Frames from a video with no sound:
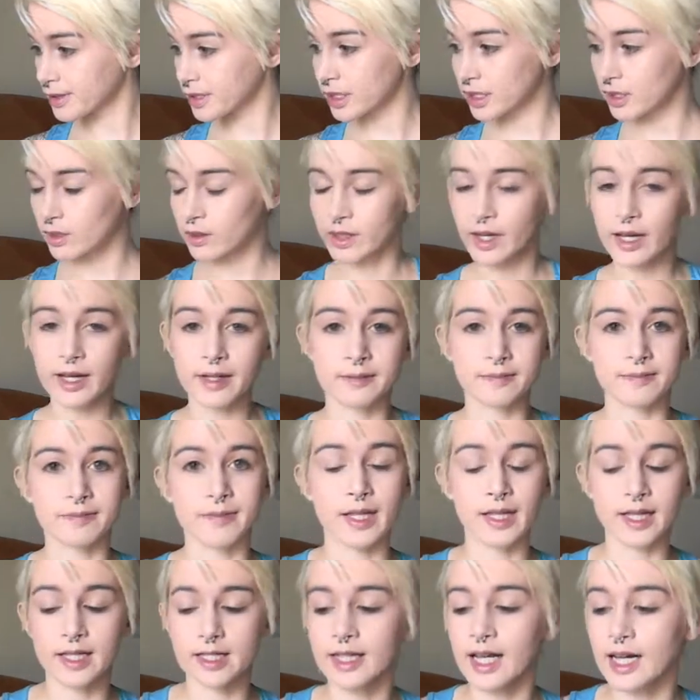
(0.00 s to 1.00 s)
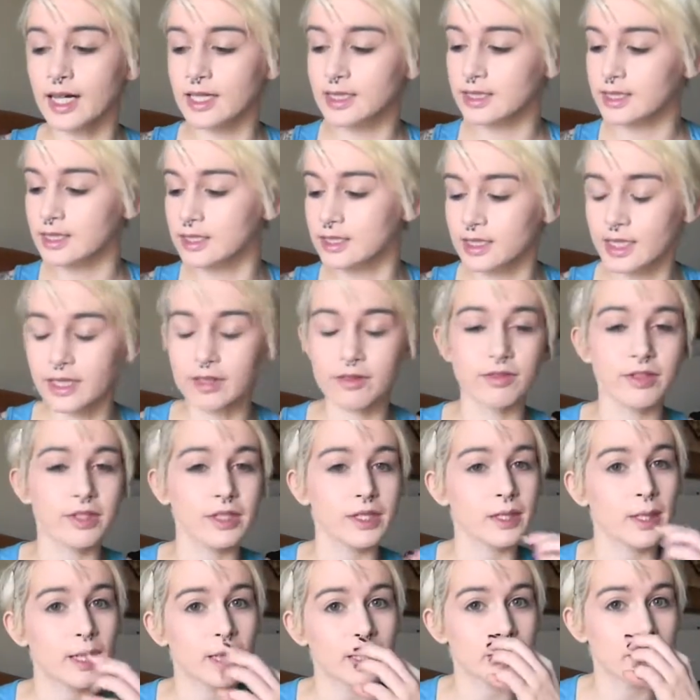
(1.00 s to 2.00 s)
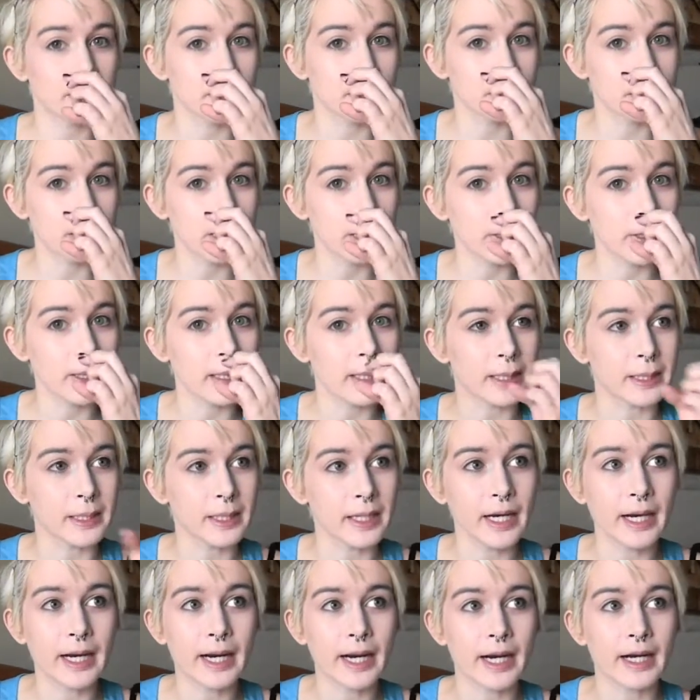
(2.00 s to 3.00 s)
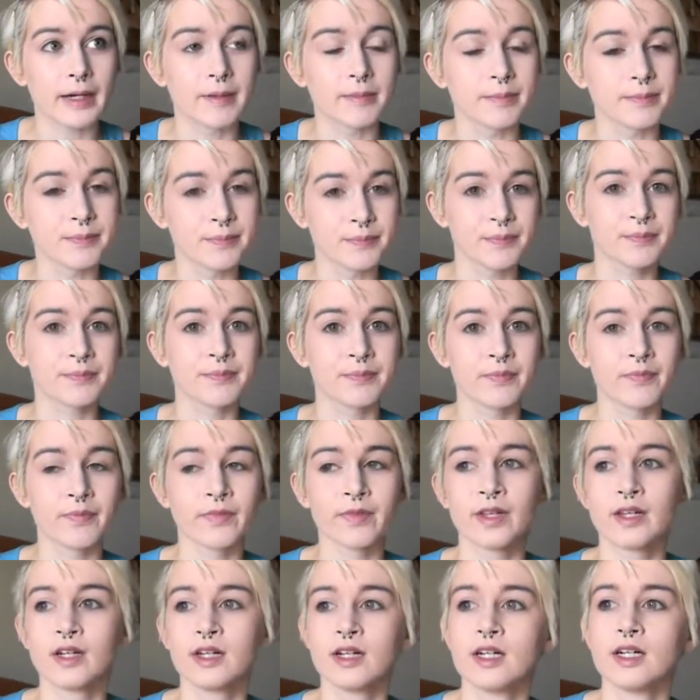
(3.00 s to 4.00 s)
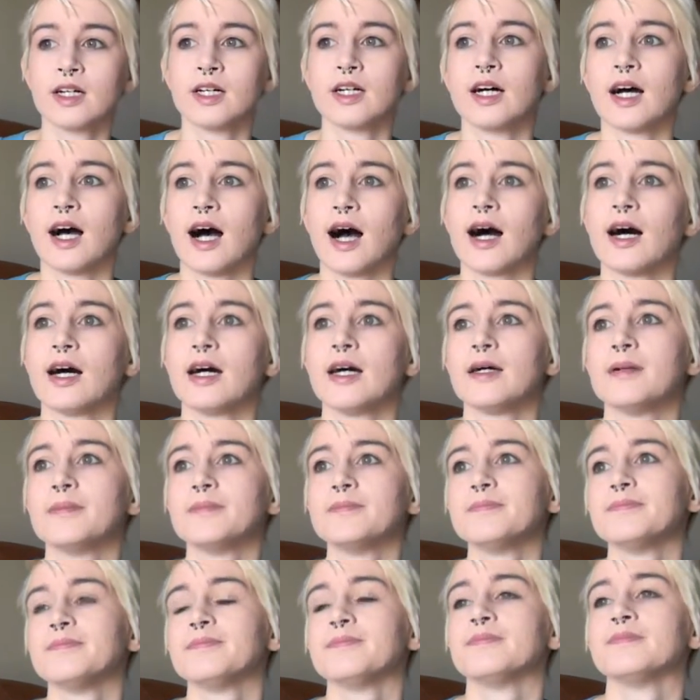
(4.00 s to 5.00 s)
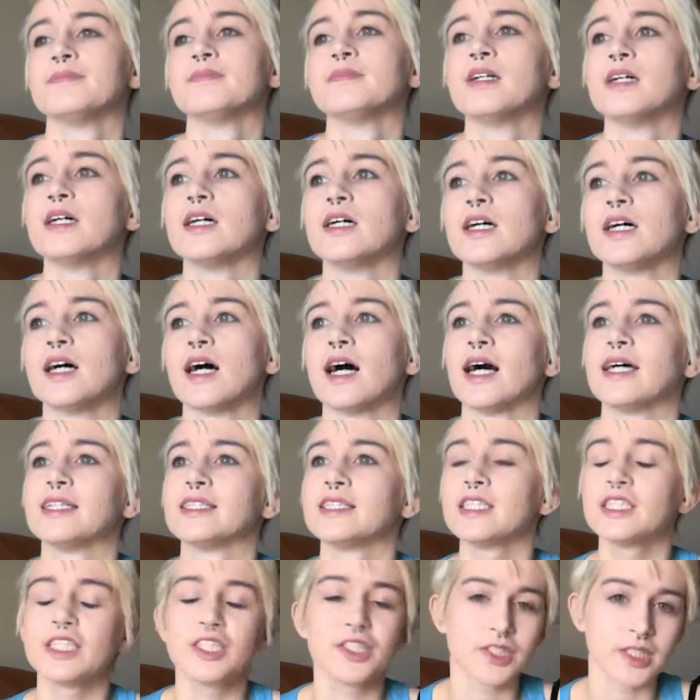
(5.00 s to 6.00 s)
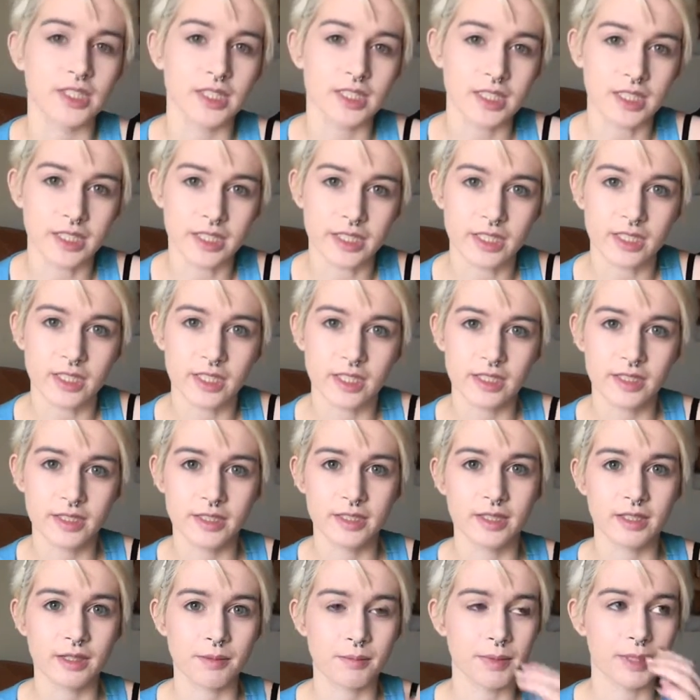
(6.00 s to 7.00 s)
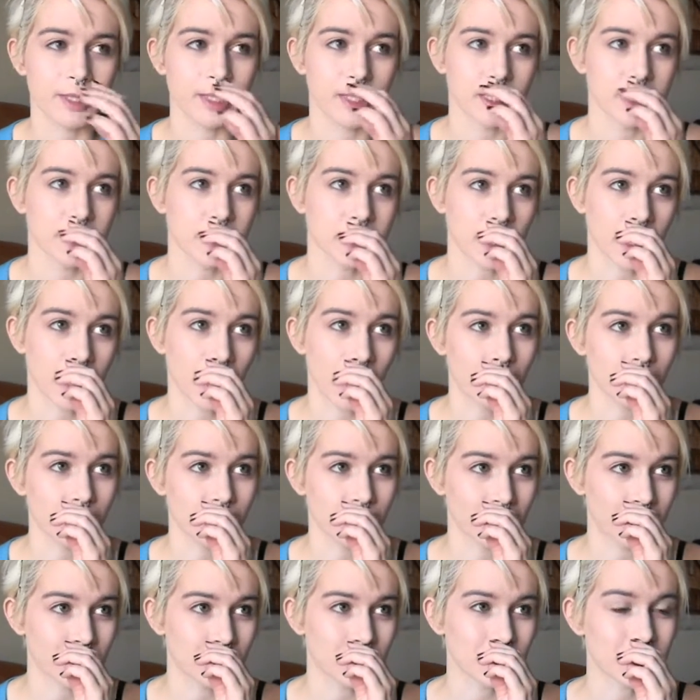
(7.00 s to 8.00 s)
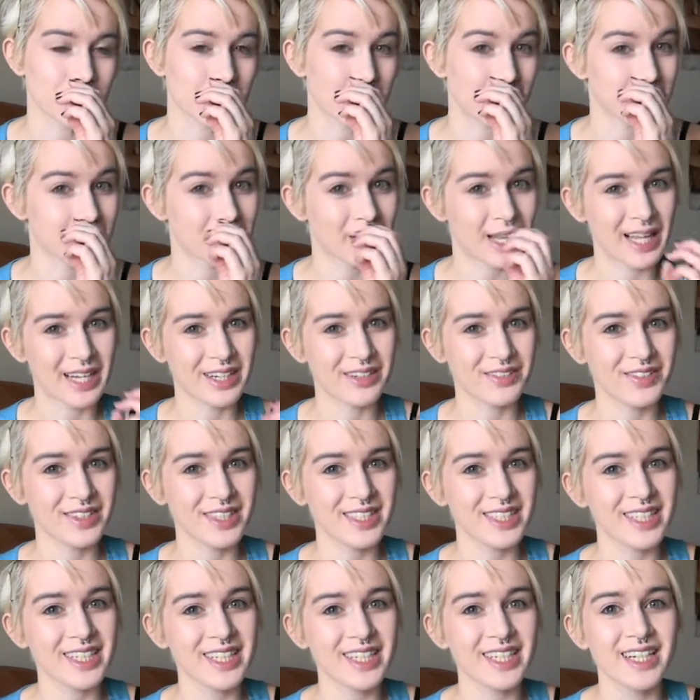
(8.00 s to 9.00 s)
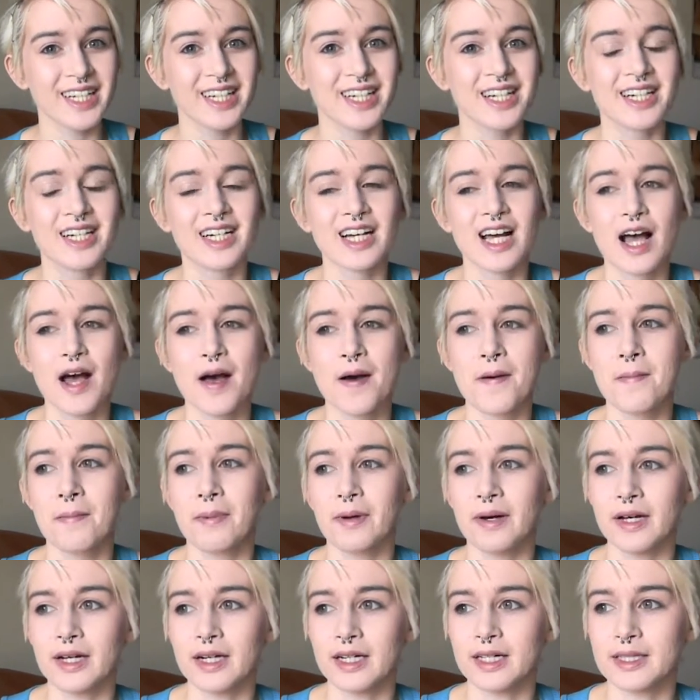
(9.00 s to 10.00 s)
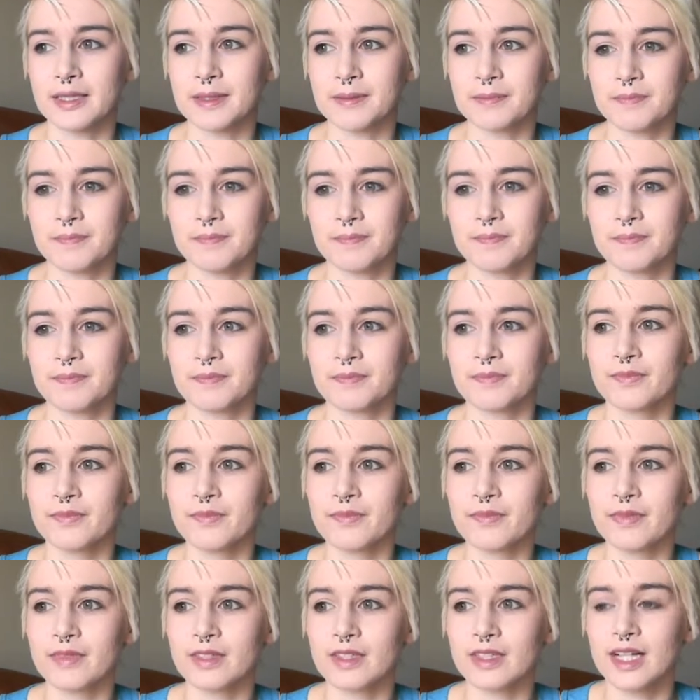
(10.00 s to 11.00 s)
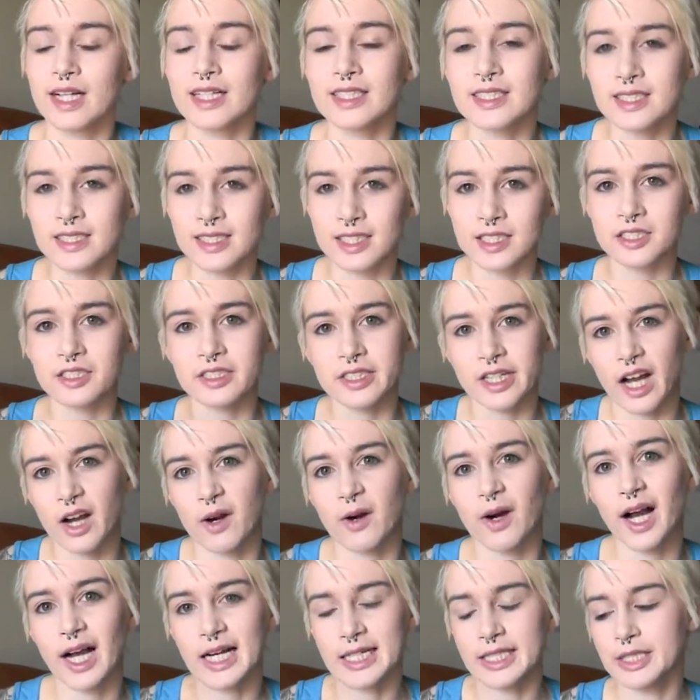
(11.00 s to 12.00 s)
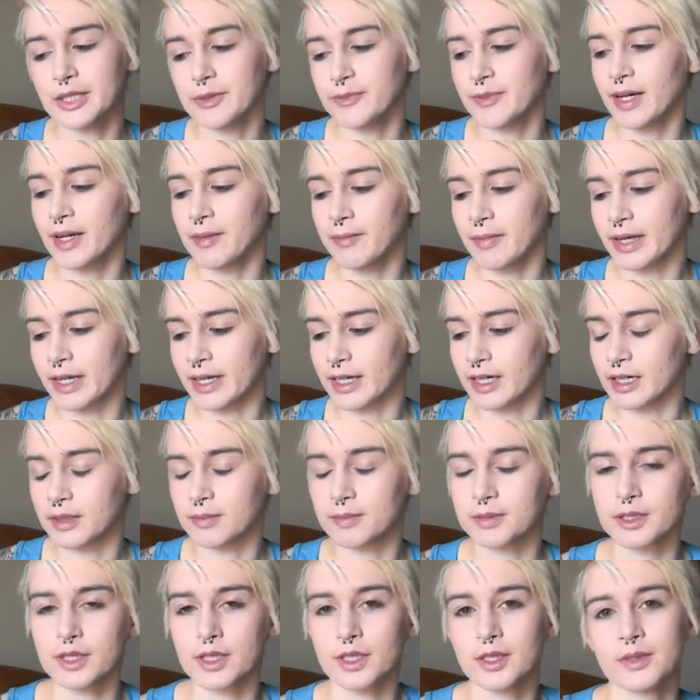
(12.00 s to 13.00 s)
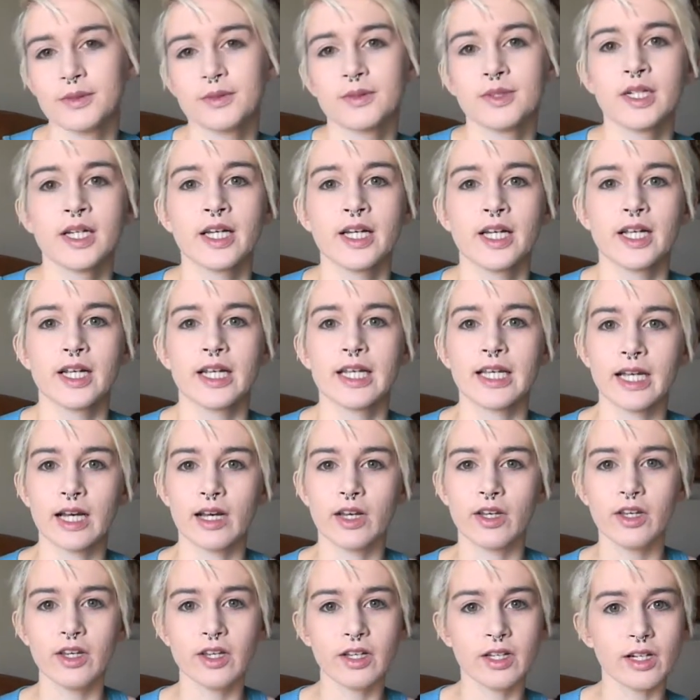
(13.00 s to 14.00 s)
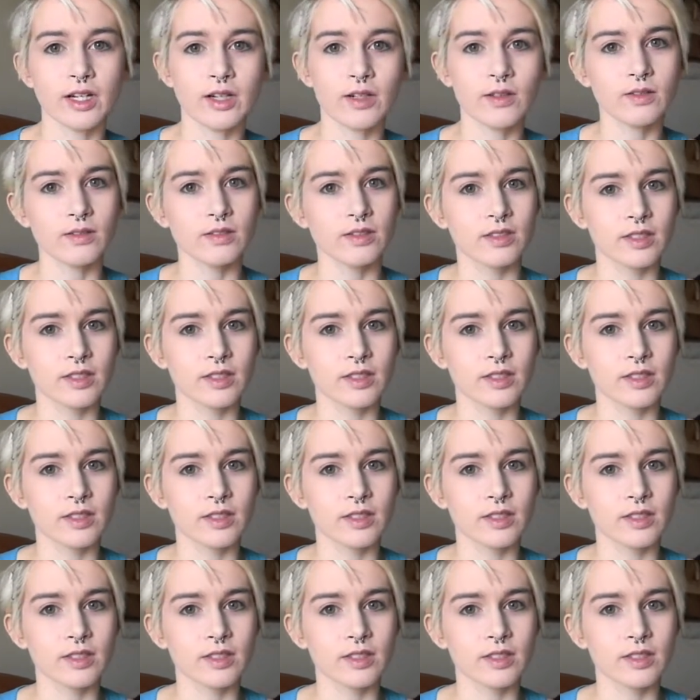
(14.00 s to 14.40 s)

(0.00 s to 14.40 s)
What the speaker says: Okay, and that's like really all there is to it. Yeah. I didn't use a concealer because I haven't found one that I like really. But that's essentially how I do my makeup, so now you know.